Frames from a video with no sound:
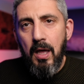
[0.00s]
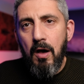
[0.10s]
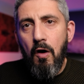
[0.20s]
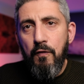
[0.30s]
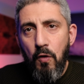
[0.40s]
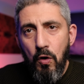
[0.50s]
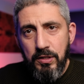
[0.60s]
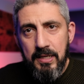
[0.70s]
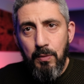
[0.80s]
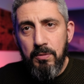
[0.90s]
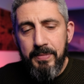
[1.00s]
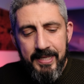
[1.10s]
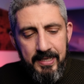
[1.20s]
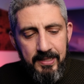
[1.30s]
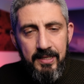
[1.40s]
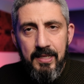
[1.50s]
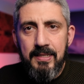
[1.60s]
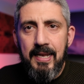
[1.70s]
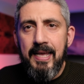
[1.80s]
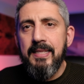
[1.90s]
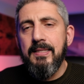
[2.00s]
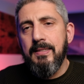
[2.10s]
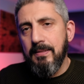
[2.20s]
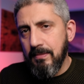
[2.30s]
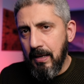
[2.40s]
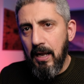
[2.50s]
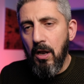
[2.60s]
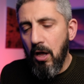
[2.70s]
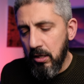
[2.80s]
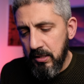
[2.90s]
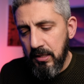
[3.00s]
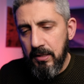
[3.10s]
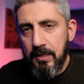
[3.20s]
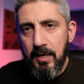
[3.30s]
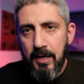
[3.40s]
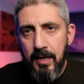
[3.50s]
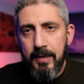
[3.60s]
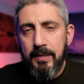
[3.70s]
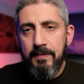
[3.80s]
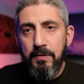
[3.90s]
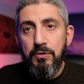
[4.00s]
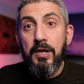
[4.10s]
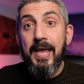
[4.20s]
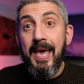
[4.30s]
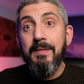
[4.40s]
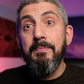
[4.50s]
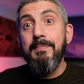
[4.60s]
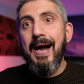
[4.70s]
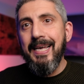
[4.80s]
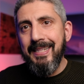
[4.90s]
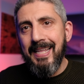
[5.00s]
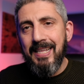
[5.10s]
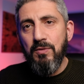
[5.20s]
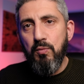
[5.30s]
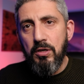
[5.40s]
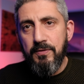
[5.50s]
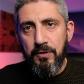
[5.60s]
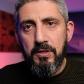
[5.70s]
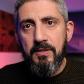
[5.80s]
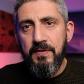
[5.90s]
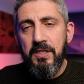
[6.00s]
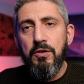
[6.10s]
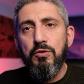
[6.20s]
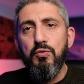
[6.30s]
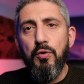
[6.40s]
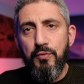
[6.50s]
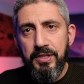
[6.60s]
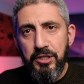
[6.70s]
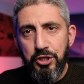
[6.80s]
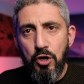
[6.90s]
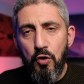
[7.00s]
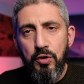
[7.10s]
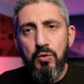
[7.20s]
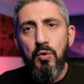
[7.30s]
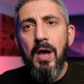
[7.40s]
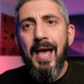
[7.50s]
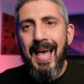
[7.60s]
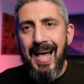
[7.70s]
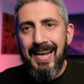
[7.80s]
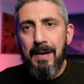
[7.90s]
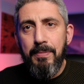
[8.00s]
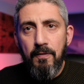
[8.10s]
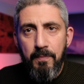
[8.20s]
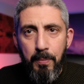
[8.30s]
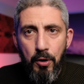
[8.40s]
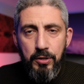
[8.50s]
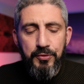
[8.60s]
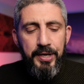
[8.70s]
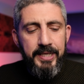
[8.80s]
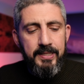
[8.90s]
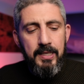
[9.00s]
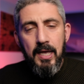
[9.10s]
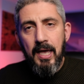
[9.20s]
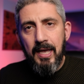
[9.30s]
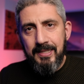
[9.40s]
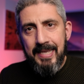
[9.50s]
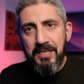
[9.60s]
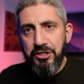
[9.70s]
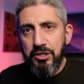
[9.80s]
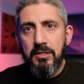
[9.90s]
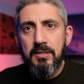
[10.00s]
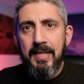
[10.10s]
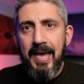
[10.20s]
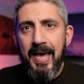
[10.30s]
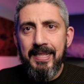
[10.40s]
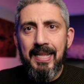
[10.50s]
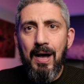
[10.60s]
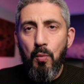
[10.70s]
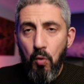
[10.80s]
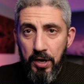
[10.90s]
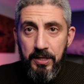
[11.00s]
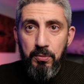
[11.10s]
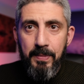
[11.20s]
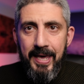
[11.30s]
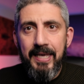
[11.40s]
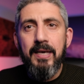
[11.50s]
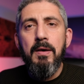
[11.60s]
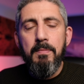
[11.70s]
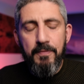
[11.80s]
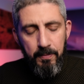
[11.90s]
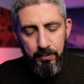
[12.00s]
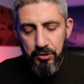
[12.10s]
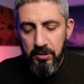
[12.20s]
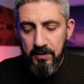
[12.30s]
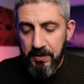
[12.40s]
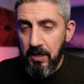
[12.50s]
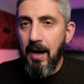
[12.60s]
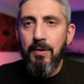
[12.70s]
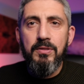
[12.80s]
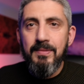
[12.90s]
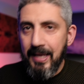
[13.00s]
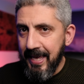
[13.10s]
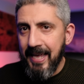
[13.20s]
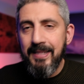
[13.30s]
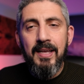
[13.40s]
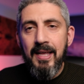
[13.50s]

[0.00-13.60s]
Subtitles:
of course, I will be testing this lens a lot in the future, and my intent was for this video to already show you a couple of portraits sessions that I wanted to make before pushing this video out. Again,